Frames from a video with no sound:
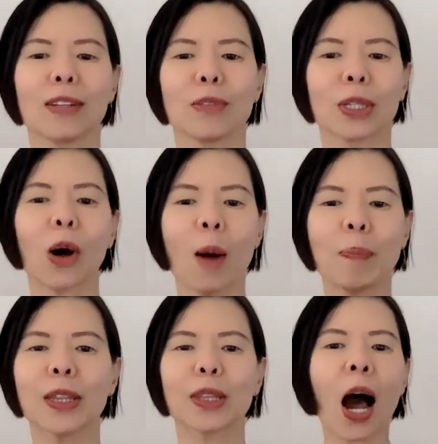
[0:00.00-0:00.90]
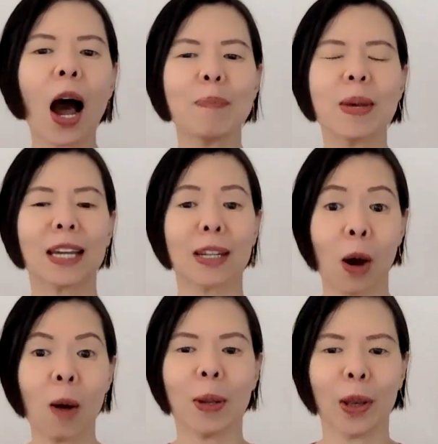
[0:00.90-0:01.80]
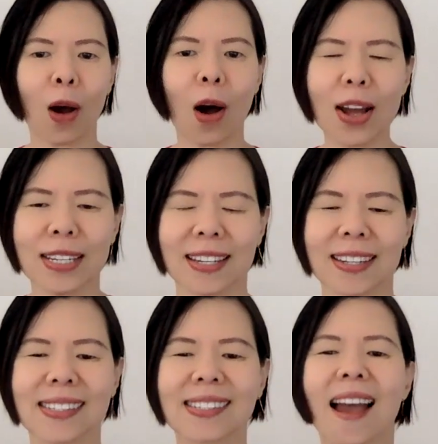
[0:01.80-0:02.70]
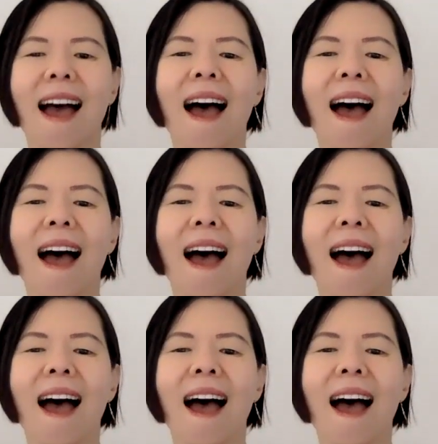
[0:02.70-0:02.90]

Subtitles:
with open topic and open audience.